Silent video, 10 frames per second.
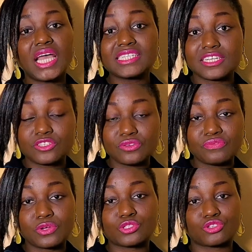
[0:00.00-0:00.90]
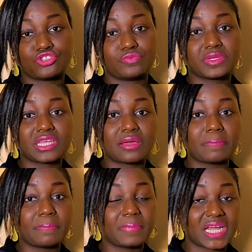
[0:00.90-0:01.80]
settled for social
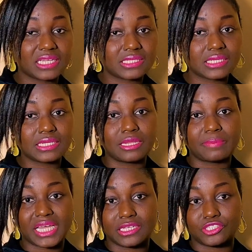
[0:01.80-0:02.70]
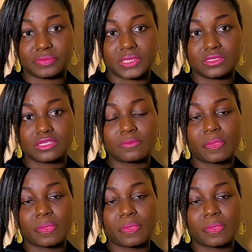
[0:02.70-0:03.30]
media marketing and management.